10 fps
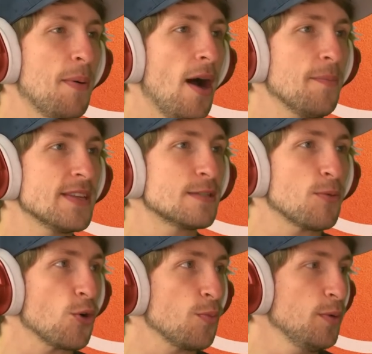pop this
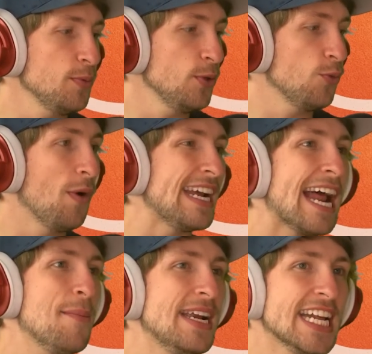purple balloon? Wait,
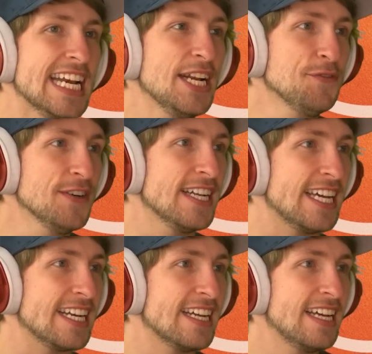I'm in an infinite.